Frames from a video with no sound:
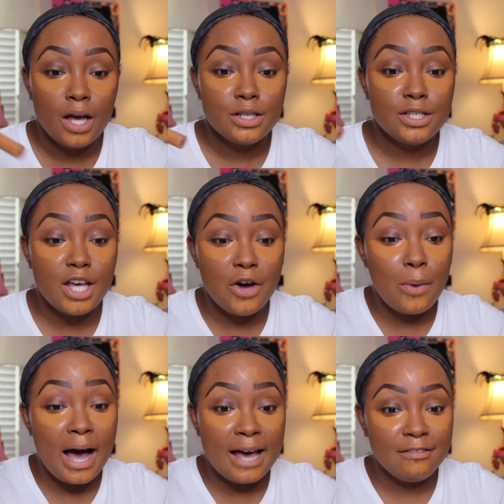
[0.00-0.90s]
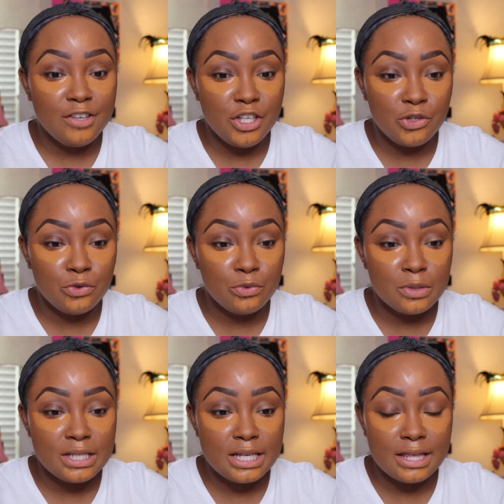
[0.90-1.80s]
So I've
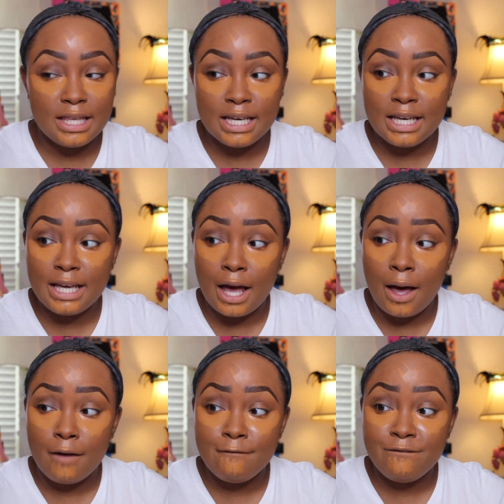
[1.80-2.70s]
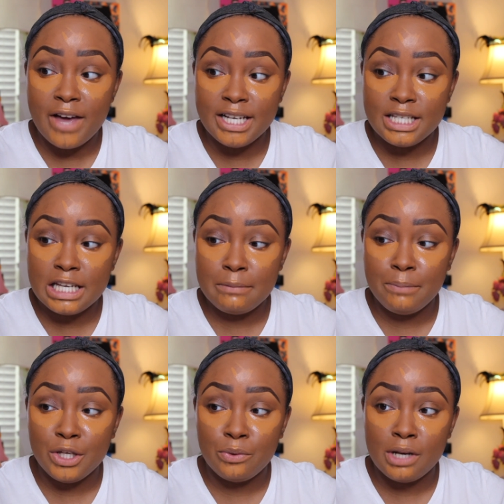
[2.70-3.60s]
used the Fenty
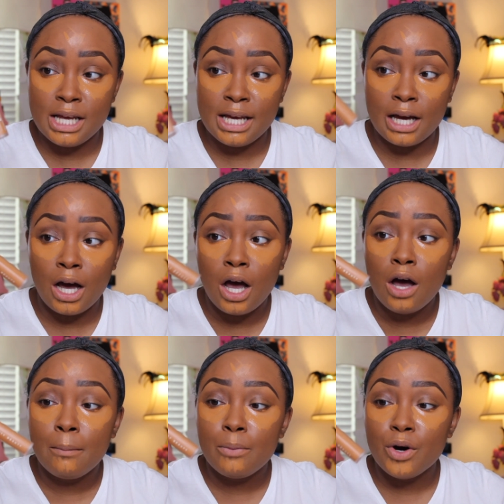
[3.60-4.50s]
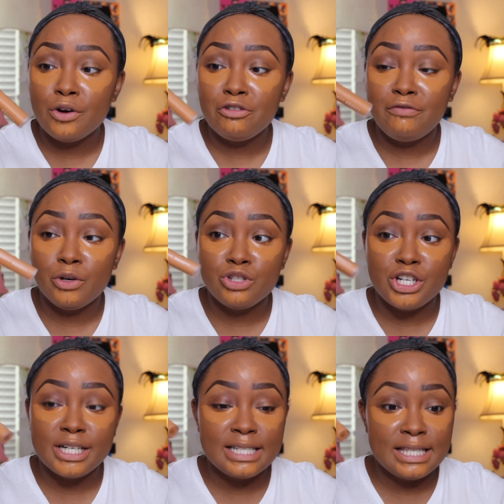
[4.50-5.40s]
Beauty Pro
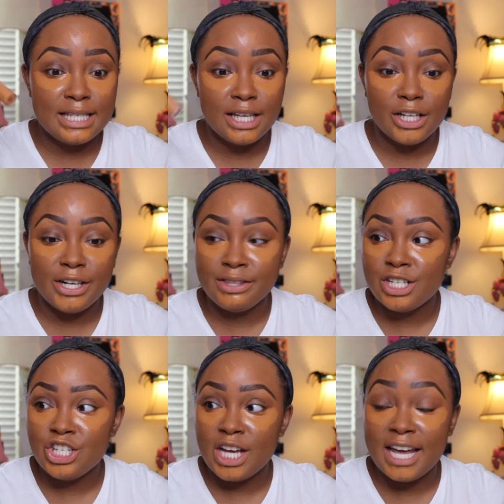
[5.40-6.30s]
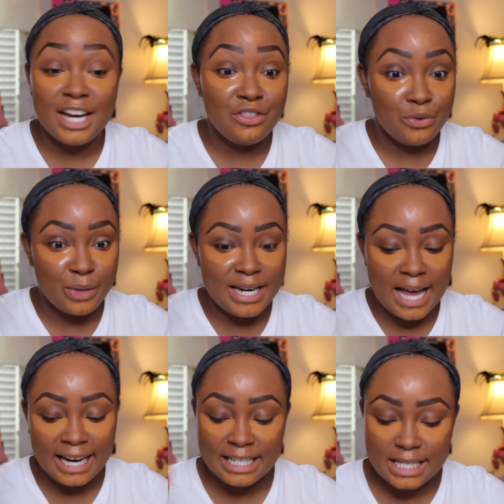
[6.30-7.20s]
Filt'r Concealer in the shade
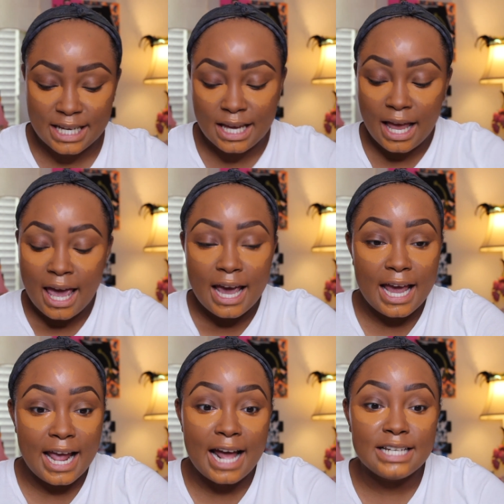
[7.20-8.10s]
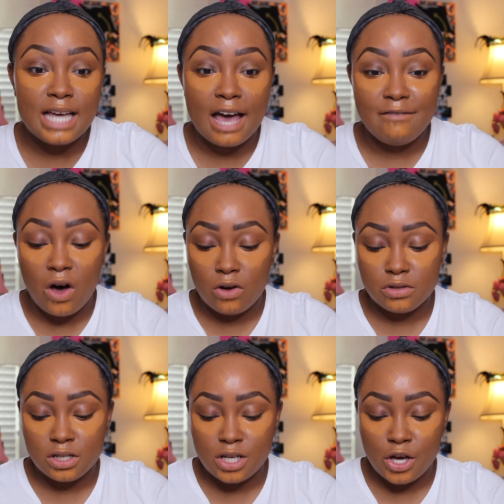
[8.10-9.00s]
390. And I've
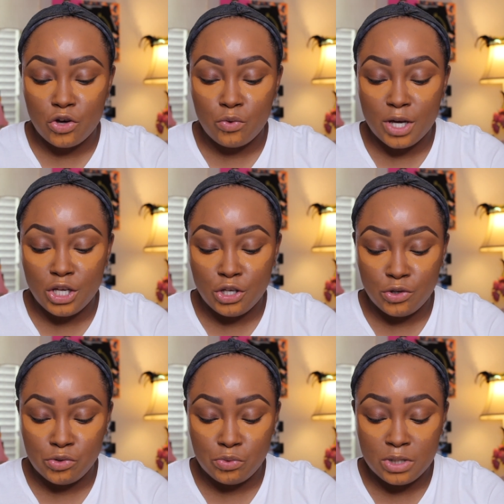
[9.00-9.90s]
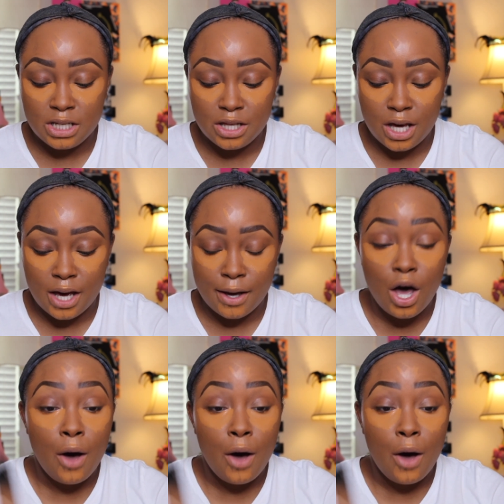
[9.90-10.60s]
also used the